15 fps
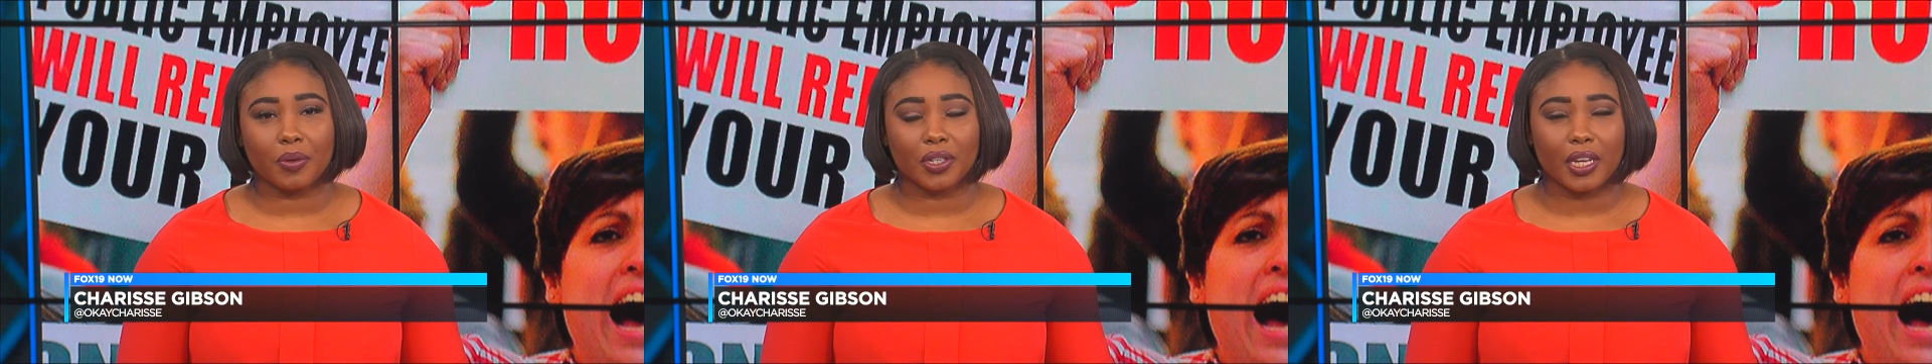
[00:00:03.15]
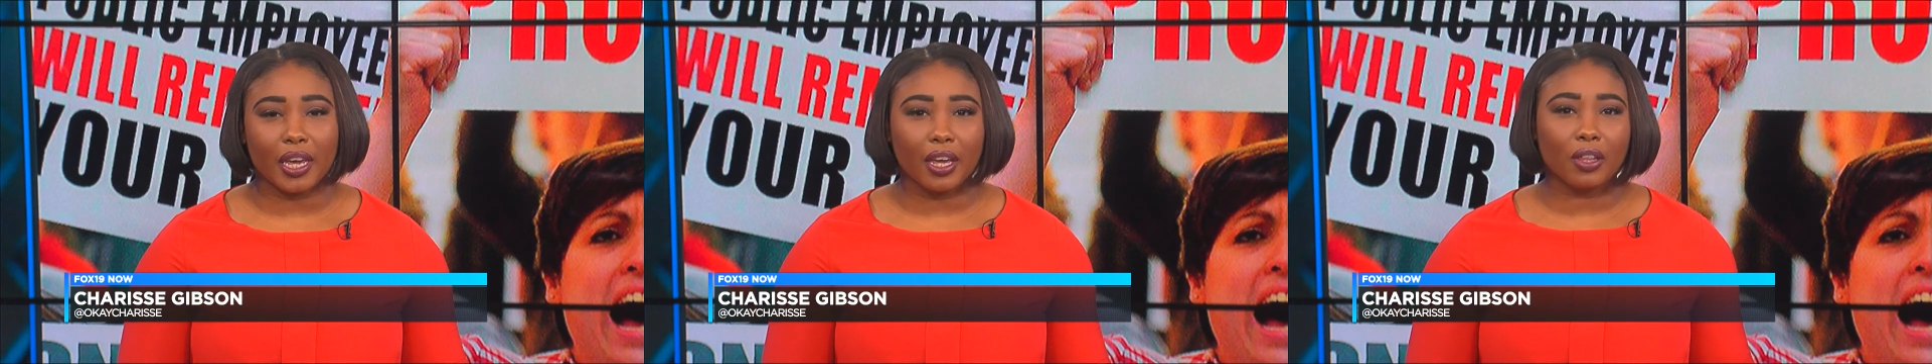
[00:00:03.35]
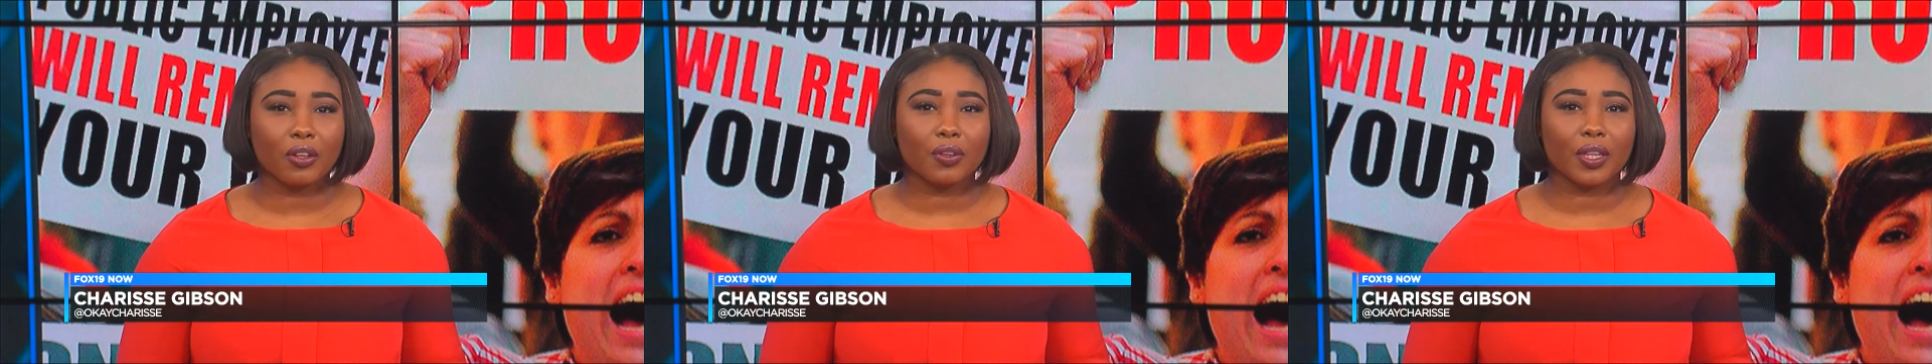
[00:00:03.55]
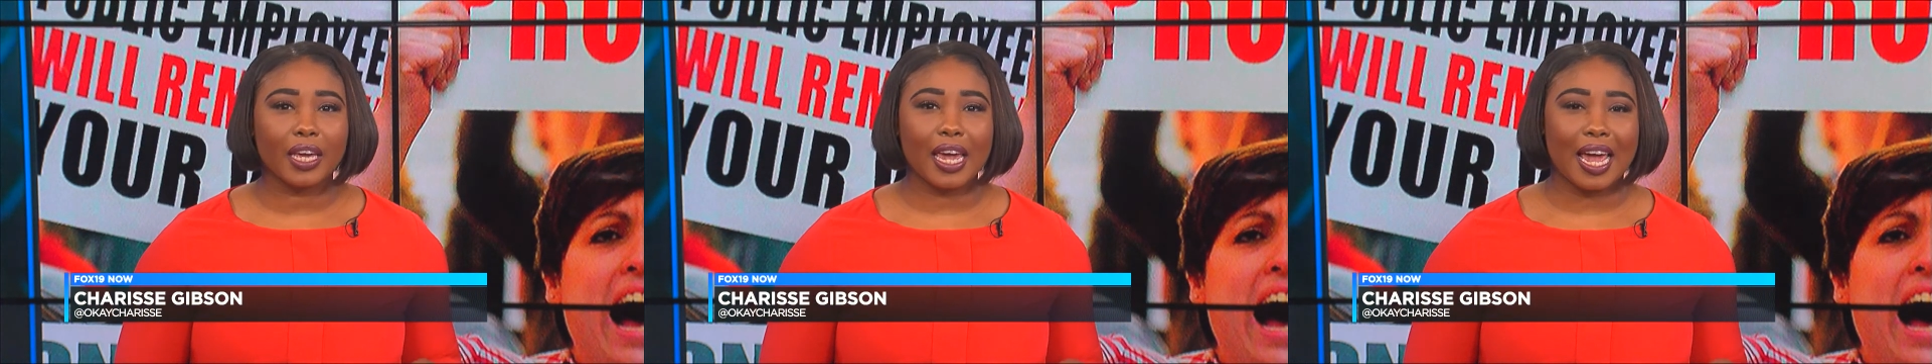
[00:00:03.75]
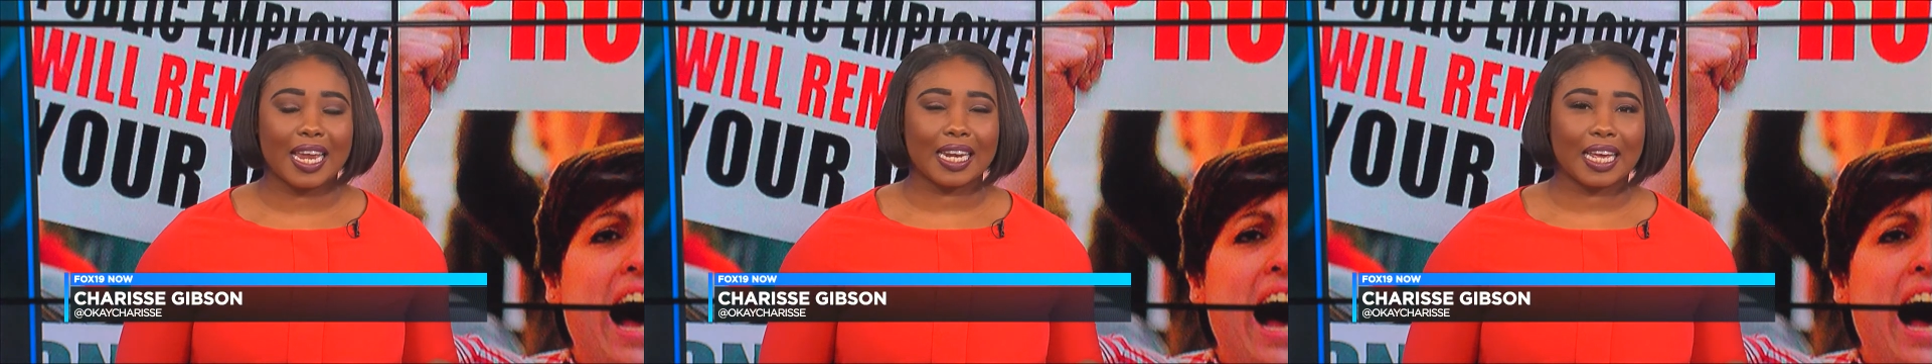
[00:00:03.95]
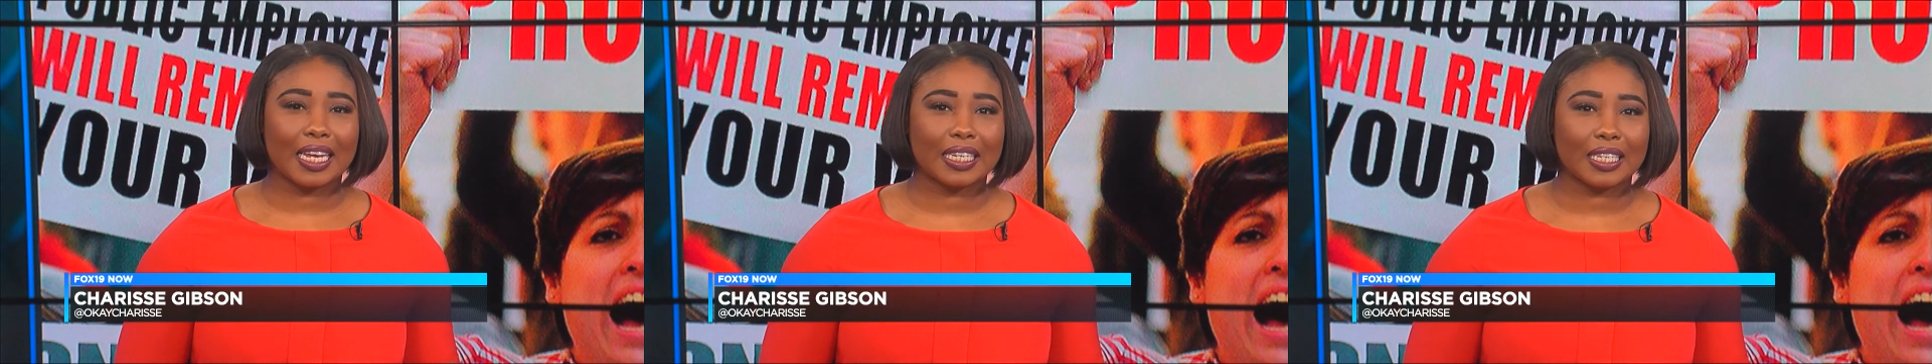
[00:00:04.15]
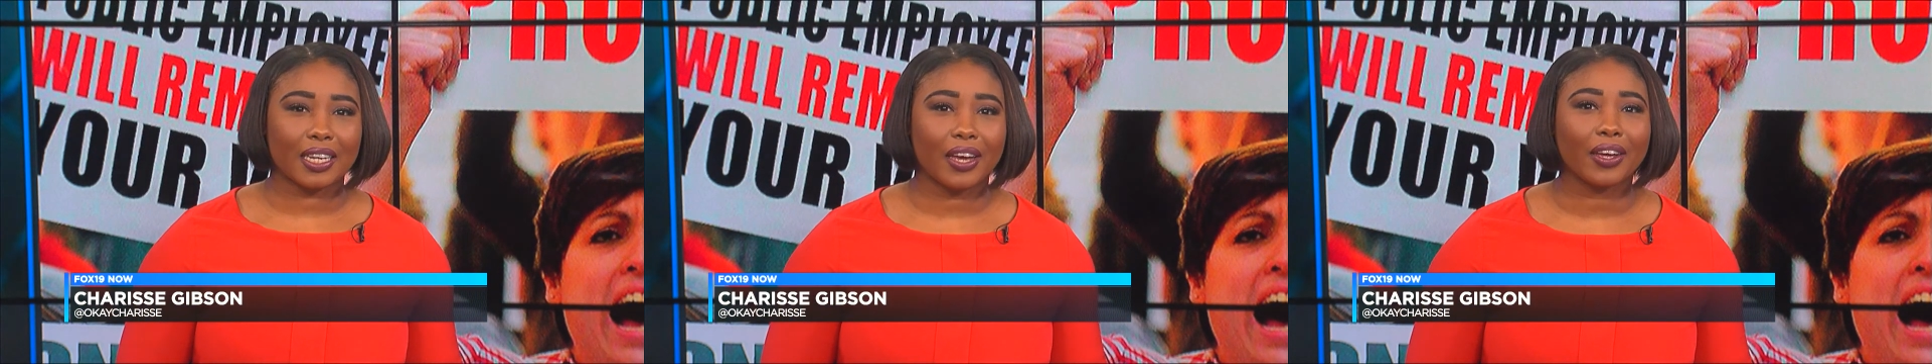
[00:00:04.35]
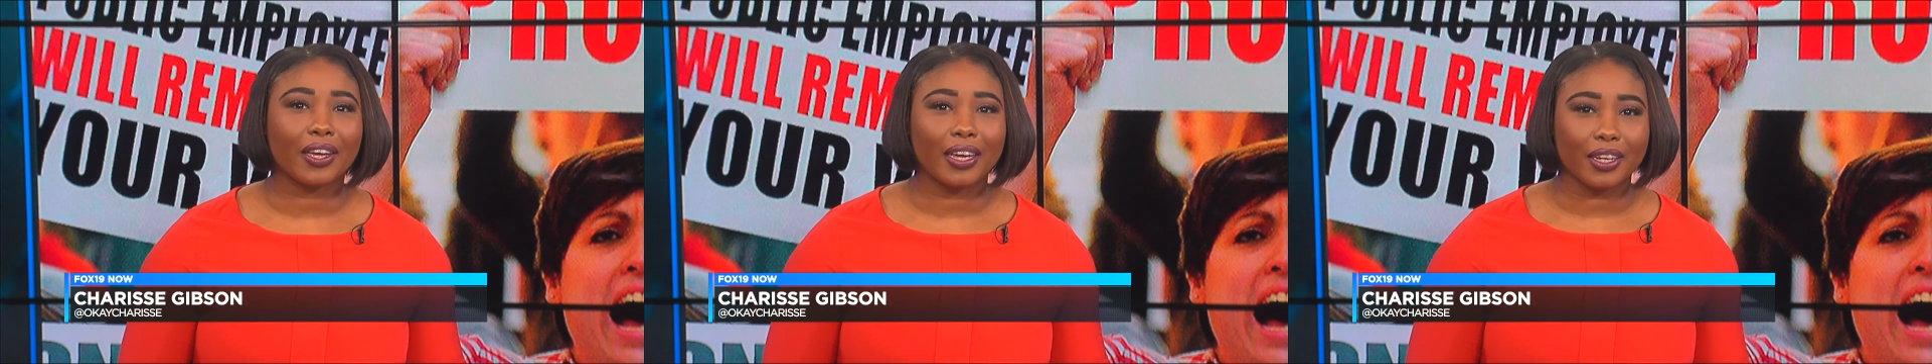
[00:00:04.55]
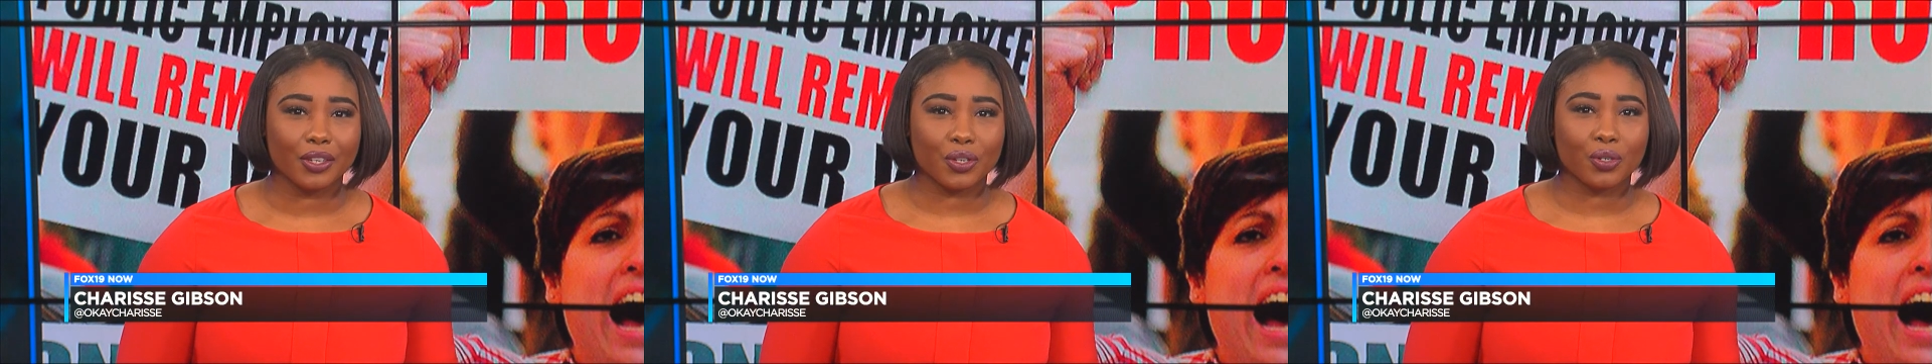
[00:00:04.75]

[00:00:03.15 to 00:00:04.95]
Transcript: particularly in Kentucky.